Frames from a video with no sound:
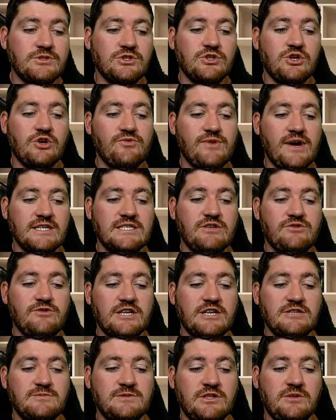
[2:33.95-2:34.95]
you know, Rassie
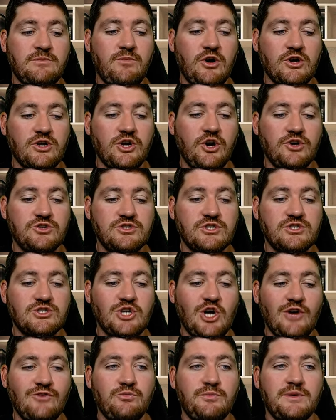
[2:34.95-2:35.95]
Erasmus and the Bok coaching
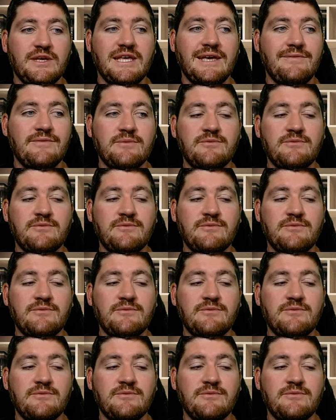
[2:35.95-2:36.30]
staff will be giving